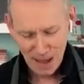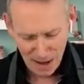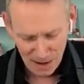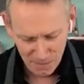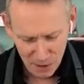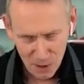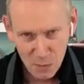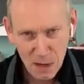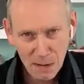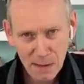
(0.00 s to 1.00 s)
I'm very
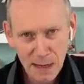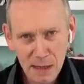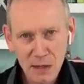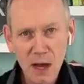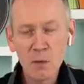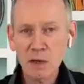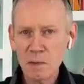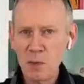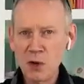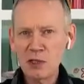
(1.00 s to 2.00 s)
well, thank you. And what
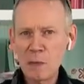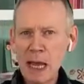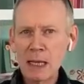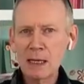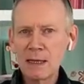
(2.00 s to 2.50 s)
do points make?